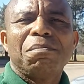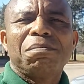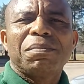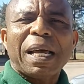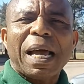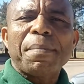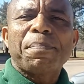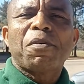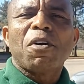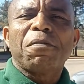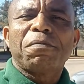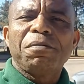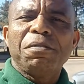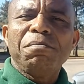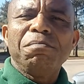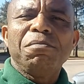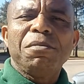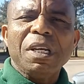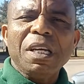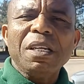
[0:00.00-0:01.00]
type of
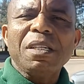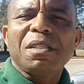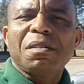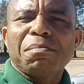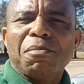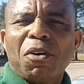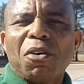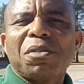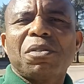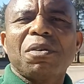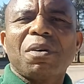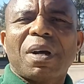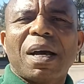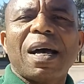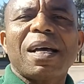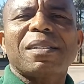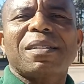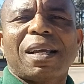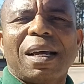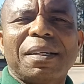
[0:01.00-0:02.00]
these muscle
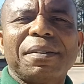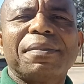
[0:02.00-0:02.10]
cars can